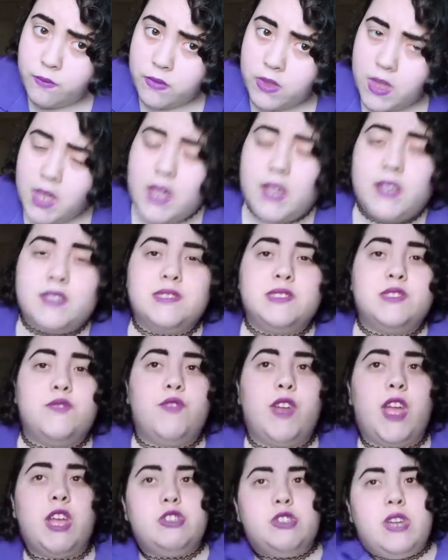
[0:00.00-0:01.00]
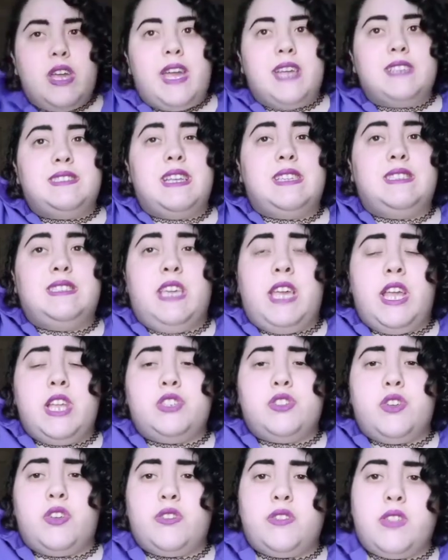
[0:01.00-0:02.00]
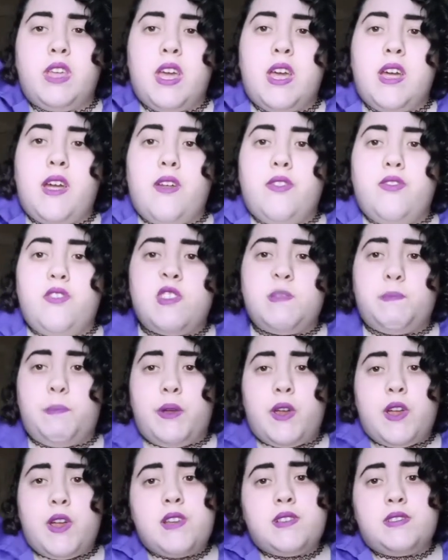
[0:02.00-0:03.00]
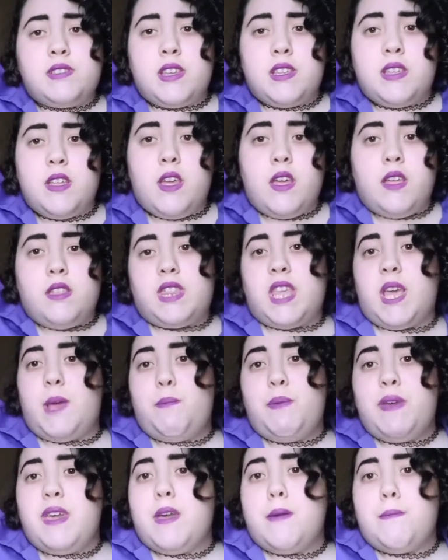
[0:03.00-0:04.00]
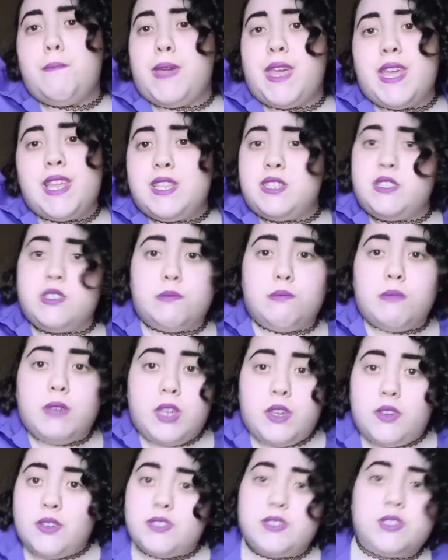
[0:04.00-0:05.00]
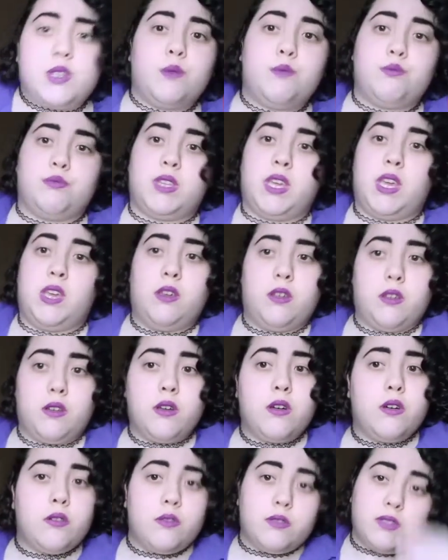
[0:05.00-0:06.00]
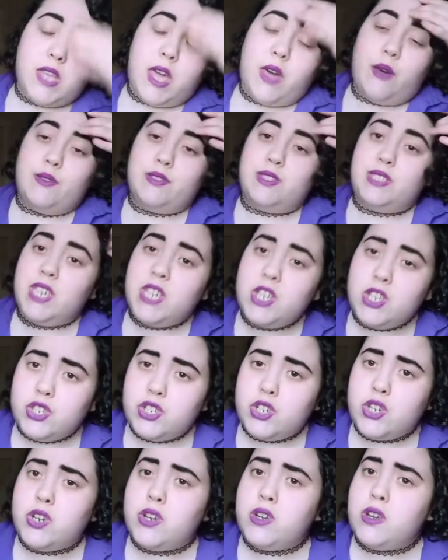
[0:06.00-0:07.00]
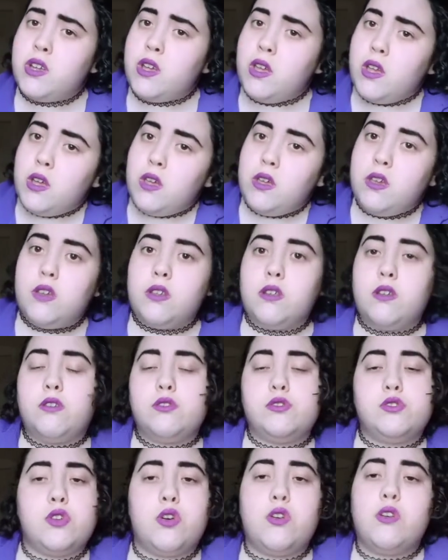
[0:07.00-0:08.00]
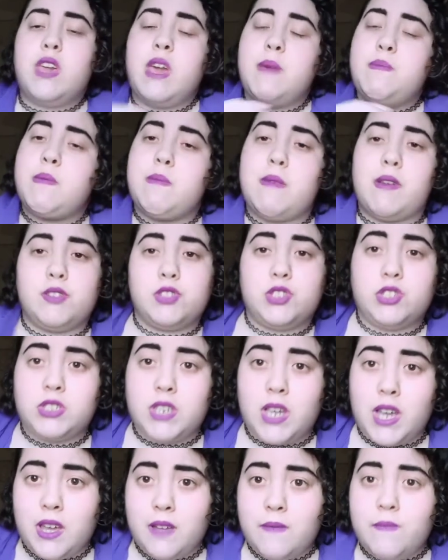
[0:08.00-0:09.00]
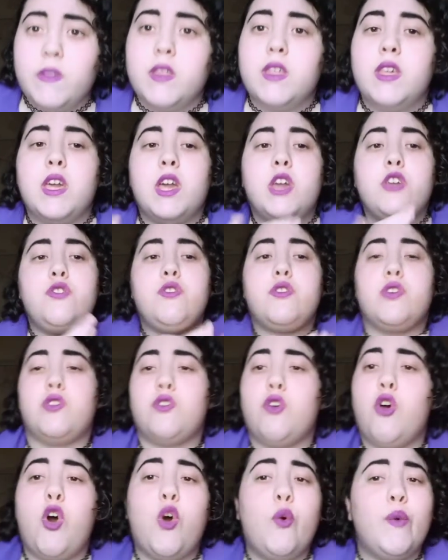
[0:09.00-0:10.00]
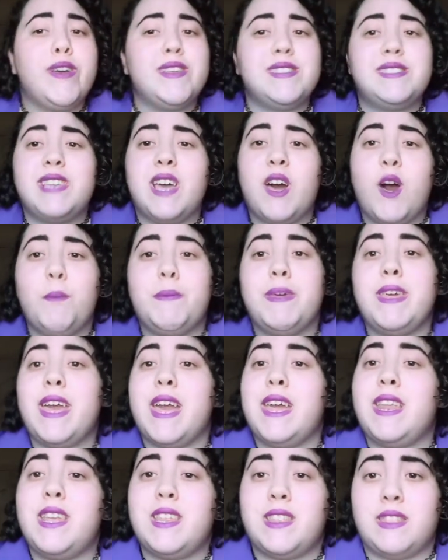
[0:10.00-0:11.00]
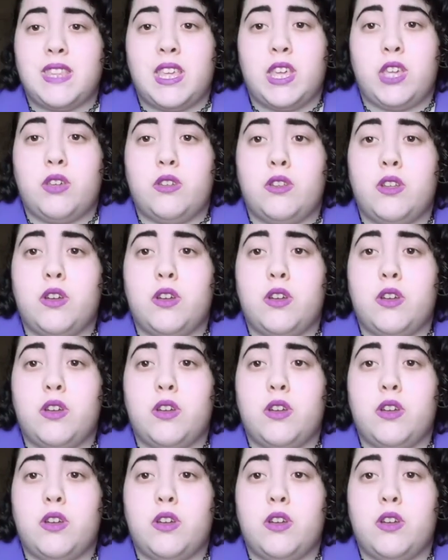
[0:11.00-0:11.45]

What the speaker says: raise your hand, say, 'Teacher, this person, they being mean to me,' or something, you know. Tell a teacher, you know, don't keep your mouth shut, and you can always tell me anything, you know.